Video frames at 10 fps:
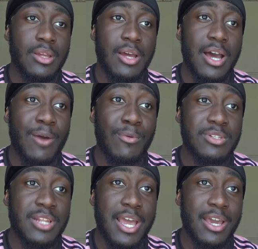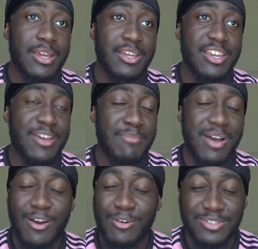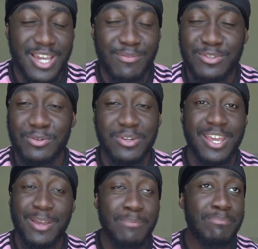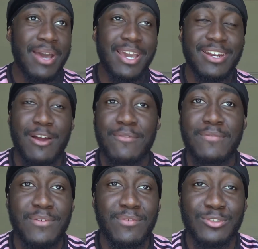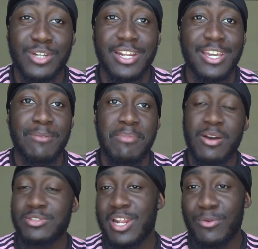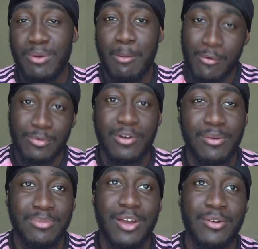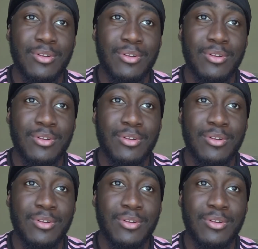I was like in my house every single day banging out FIFA, trying to get better, so that when my brother will come down